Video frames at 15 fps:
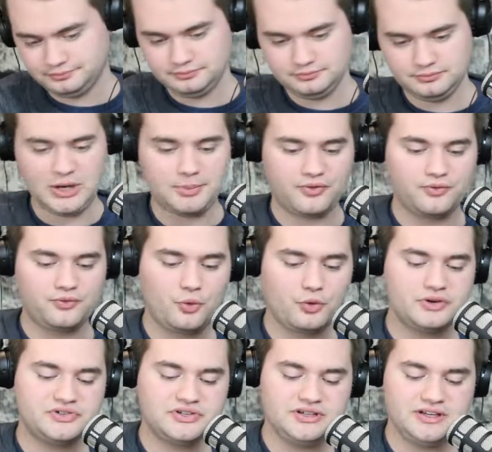Number
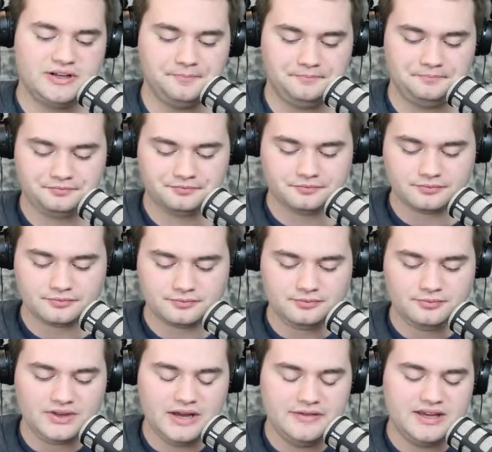fourteen
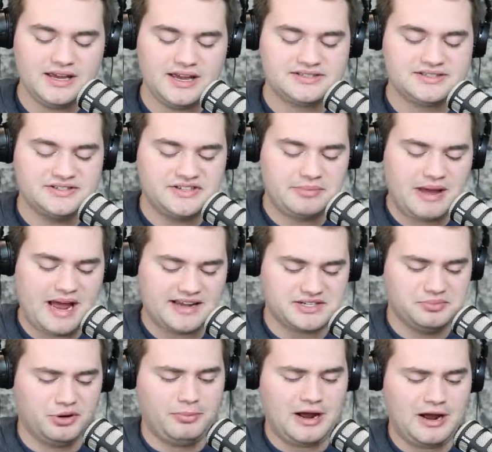in the SEC
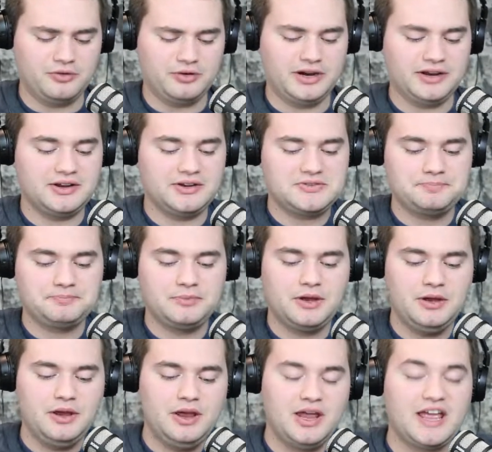basketball power rankings.
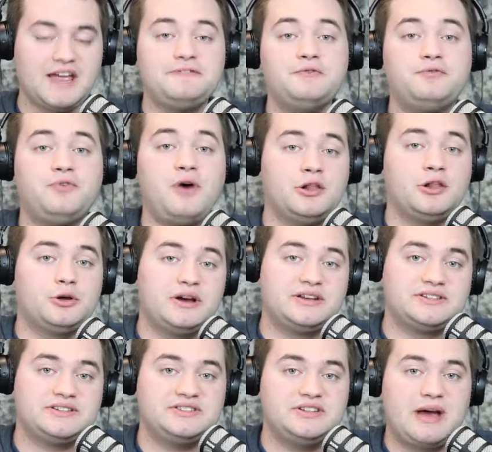If you follow
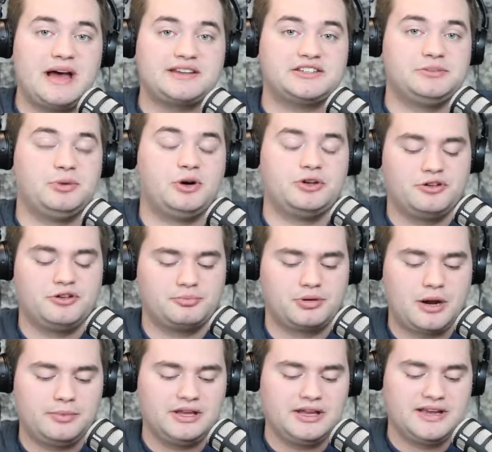SEC basketball, you could
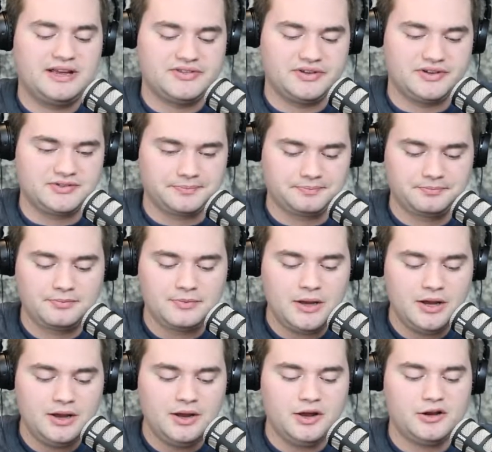probably guess this.
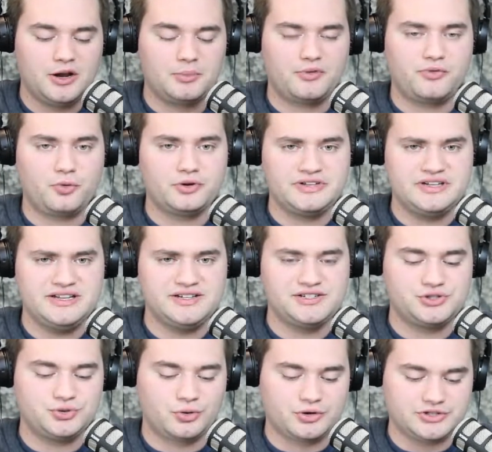Number 14
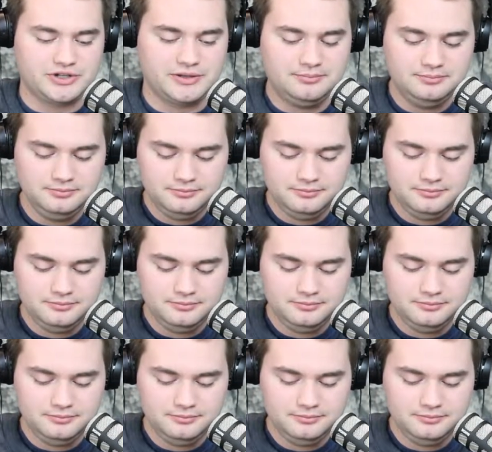is Georgia.